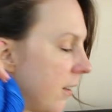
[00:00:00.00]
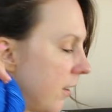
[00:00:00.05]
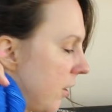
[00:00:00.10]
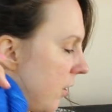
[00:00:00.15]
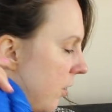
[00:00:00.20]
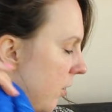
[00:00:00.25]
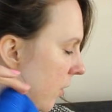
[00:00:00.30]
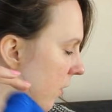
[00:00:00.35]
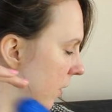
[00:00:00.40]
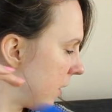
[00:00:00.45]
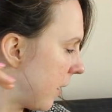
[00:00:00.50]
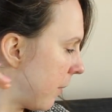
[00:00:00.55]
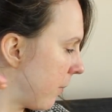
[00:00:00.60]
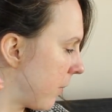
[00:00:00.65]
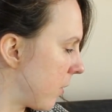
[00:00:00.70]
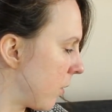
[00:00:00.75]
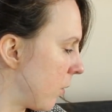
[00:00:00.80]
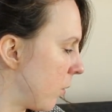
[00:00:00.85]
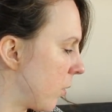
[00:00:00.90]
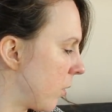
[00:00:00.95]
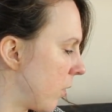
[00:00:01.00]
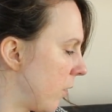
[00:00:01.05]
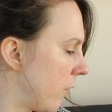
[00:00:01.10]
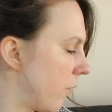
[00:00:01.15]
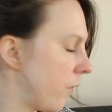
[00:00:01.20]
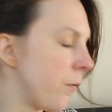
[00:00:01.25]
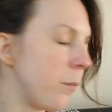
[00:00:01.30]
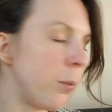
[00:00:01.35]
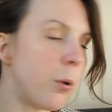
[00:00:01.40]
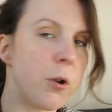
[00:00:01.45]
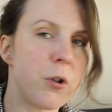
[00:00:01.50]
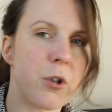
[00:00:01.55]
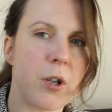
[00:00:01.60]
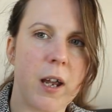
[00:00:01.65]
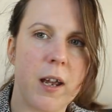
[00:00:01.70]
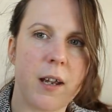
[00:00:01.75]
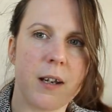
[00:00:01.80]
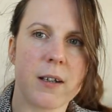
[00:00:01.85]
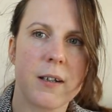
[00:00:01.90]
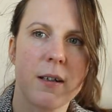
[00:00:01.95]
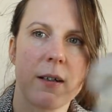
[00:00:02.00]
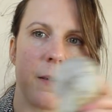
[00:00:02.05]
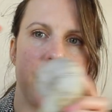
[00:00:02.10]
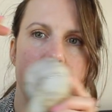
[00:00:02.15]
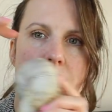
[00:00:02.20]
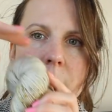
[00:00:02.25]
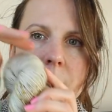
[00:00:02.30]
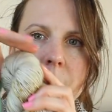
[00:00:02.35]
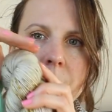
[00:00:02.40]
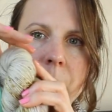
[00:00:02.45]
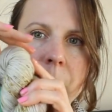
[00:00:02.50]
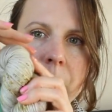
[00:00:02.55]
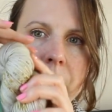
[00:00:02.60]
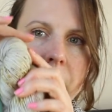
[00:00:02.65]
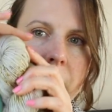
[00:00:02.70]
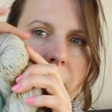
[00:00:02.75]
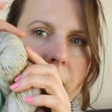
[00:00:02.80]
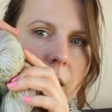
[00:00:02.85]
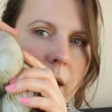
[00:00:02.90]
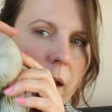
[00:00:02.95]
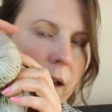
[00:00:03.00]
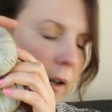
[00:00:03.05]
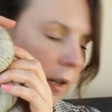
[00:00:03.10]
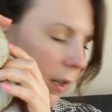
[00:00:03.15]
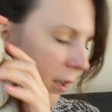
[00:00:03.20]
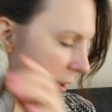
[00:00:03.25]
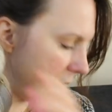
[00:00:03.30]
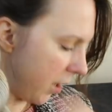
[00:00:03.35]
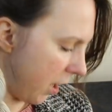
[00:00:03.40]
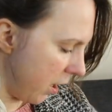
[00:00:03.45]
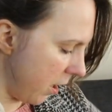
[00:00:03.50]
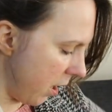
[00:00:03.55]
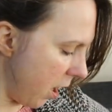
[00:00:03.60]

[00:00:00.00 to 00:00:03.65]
to do some sort of project, and I don't